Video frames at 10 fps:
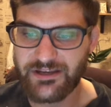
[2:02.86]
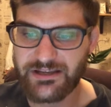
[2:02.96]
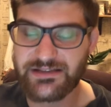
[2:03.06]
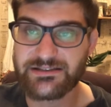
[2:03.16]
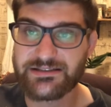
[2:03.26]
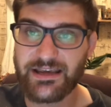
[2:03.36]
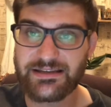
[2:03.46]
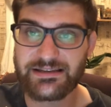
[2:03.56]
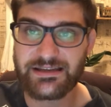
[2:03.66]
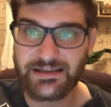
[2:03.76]
he gets a
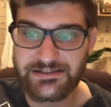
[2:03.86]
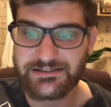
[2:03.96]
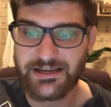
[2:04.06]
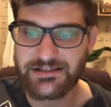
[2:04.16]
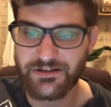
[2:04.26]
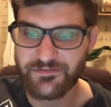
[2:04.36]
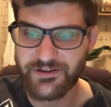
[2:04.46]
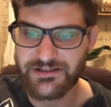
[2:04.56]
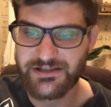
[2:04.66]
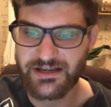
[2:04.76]
takedown with
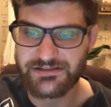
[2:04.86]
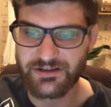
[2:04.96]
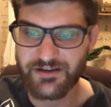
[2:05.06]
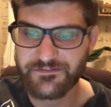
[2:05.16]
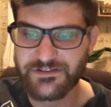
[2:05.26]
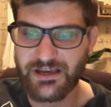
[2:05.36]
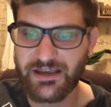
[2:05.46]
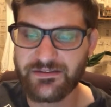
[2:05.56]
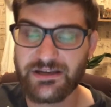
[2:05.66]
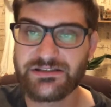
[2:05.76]
10 seconds left.
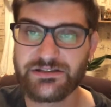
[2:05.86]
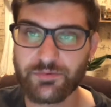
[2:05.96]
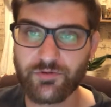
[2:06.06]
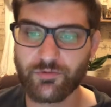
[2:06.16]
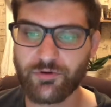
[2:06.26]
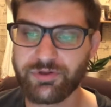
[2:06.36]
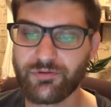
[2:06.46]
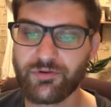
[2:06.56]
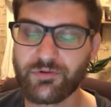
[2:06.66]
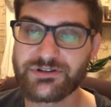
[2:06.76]
And then he's able to roll through
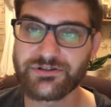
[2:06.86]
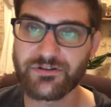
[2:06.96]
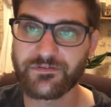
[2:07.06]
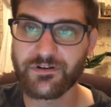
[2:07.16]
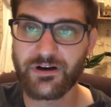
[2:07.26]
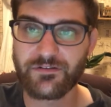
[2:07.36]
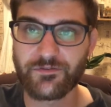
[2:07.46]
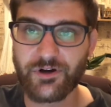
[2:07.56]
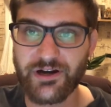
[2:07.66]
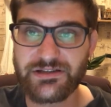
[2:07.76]
the wizard of
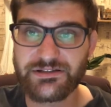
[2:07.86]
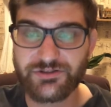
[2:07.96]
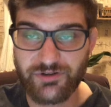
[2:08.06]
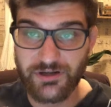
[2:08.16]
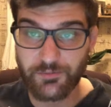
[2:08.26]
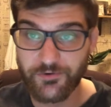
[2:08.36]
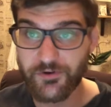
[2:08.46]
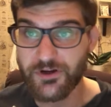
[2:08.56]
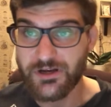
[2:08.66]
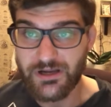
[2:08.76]
Vargas and scramble
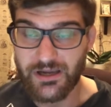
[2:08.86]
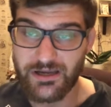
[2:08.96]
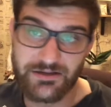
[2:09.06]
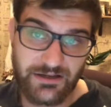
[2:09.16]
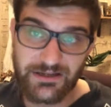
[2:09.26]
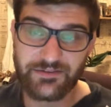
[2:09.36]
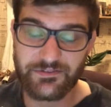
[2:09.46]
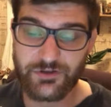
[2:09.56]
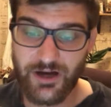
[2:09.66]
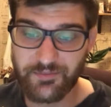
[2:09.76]
and get the
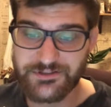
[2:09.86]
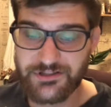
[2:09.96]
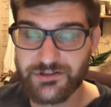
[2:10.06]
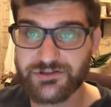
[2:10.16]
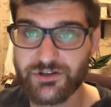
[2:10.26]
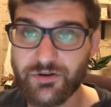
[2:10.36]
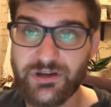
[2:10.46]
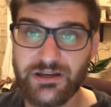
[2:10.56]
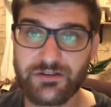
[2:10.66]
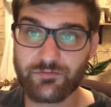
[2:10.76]
top position. So he
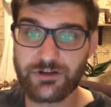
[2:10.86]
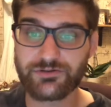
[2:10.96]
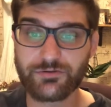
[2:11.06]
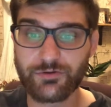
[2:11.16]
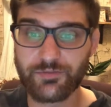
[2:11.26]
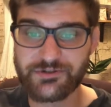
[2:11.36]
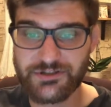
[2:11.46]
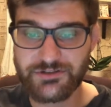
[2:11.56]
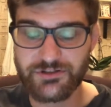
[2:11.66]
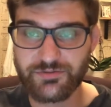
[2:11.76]
can wrestle through the
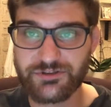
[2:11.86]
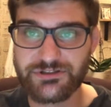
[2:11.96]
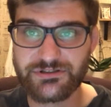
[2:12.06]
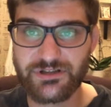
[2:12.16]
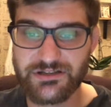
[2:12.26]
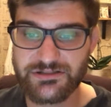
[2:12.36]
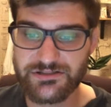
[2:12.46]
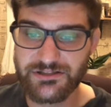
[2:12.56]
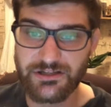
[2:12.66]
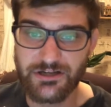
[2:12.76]
positions, which is nice to
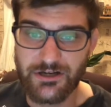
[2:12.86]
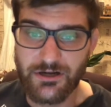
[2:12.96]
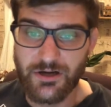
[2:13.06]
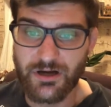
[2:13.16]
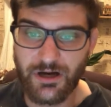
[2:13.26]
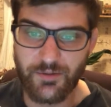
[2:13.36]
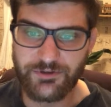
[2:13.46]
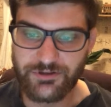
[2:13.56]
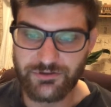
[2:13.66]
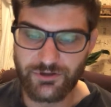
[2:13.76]
see.
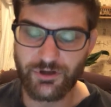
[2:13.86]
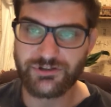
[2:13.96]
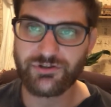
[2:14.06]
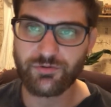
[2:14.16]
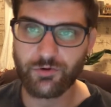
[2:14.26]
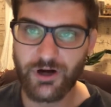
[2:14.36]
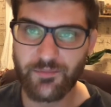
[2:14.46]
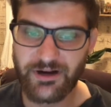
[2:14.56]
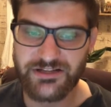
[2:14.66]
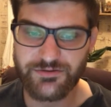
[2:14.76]
You got Zhu Rong
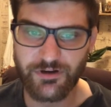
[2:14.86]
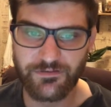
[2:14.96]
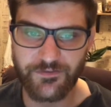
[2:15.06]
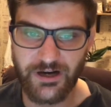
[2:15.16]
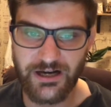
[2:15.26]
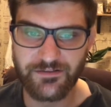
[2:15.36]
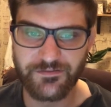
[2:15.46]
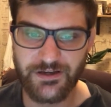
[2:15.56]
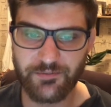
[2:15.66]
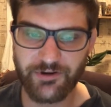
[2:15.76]
minus 305
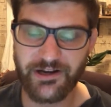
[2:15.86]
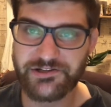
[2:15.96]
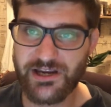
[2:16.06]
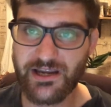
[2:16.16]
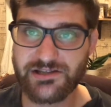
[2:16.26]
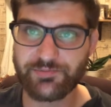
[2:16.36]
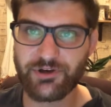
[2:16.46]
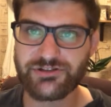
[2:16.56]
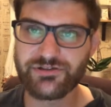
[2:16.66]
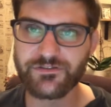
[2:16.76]
and Brandon Jenkins
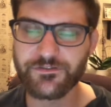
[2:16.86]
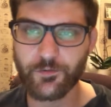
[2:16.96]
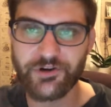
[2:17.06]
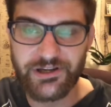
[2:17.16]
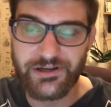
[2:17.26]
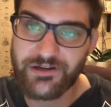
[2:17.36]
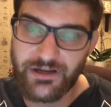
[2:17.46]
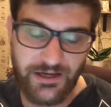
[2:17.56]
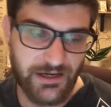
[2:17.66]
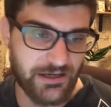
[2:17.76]
plus 240.
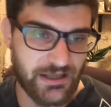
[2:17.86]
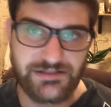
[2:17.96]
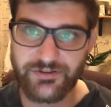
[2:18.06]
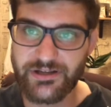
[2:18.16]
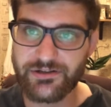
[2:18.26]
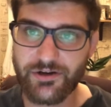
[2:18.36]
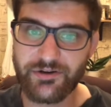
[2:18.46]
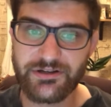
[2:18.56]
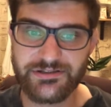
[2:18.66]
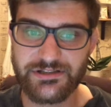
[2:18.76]
And it's late
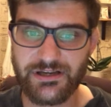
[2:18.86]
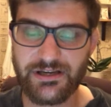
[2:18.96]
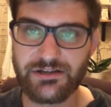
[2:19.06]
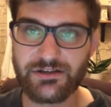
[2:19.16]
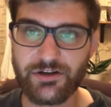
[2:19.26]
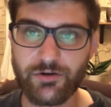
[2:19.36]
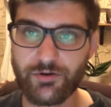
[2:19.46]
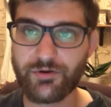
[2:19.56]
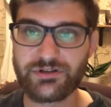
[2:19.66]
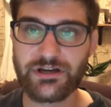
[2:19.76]
notice, and who
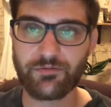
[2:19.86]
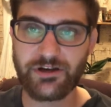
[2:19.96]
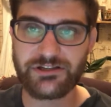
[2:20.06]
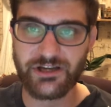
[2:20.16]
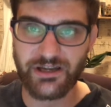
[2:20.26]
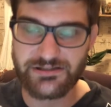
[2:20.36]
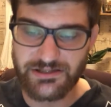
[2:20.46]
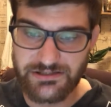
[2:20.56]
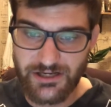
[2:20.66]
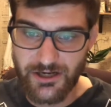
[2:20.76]
knows how ready Jenkins
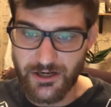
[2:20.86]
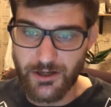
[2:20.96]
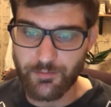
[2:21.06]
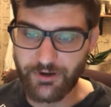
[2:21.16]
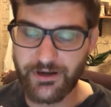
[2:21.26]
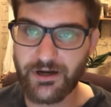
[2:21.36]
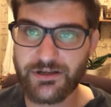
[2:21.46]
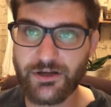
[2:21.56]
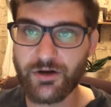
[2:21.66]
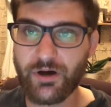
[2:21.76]
is. But, I
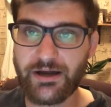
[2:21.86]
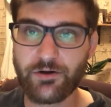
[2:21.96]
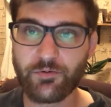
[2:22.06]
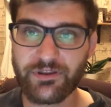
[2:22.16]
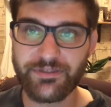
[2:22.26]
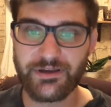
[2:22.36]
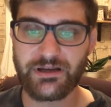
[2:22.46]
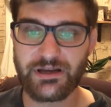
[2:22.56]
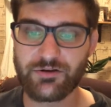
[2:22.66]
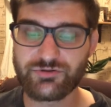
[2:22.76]
know one thing.
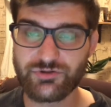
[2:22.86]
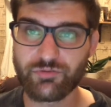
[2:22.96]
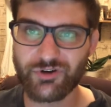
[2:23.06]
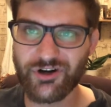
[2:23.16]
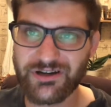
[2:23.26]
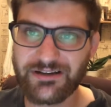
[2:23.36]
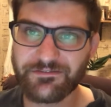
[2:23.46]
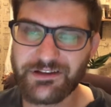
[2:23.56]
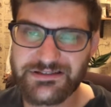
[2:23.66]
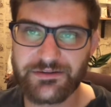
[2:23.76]
I know Zhu Rong
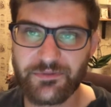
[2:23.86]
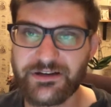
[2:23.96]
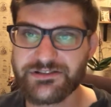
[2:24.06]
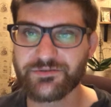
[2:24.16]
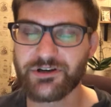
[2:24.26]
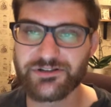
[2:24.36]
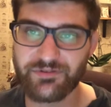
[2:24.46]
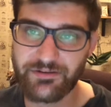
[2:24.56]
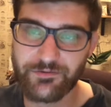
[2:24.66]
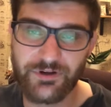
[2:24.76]
definitely is at minus 300
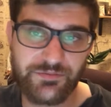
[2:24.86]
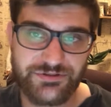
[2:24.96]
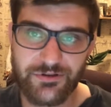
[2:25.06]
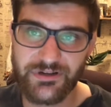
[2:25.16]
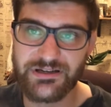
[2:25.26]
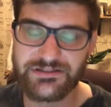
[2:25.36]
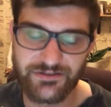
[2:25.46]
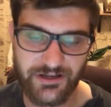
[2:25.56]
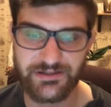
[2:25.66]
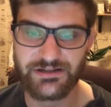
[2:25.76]
level. I'm sorry he's
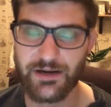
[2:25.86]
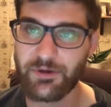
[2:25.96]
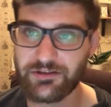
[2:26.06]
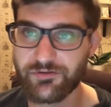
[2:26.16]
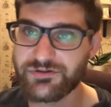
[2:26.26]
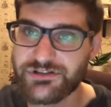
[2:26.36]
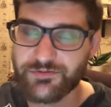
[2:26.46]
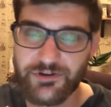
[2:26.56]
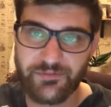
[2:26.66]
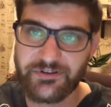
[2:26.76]
not. I might lose this
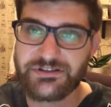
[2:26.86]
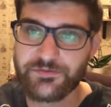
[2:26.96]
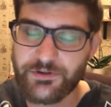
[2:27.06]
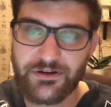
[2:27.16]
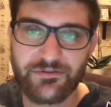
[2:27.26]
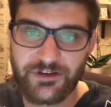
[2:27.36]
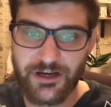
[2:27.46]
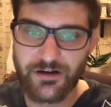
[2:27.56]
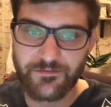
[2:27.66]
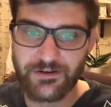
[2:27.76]
one, but this is why I don't even
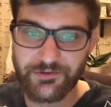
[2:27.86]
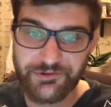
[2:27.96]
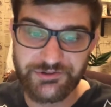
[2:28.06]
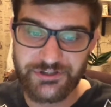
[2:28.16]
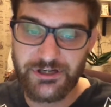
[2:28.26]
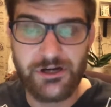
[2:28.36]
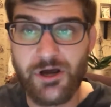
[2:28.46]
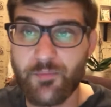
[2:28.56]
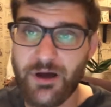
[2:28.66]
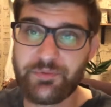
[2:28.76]
care if I lose.
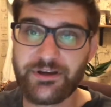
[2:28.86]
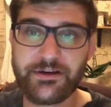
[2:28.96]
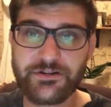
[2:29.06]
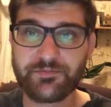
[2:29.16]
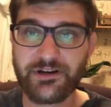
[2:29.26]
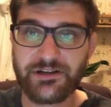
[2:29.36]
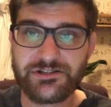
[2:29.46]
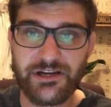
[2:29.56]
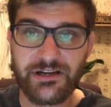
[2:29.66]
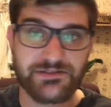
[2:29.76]
My pick here is Brandon
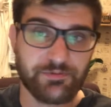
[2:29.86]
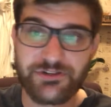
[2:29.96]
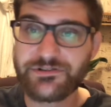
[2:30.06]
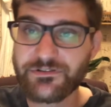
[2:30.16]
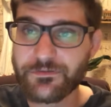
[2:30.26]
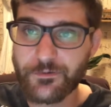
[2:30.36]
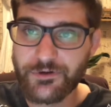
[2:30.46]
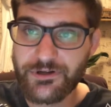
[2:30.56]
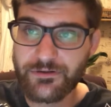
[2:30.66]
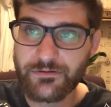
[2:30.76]
Jenkins, plus 240.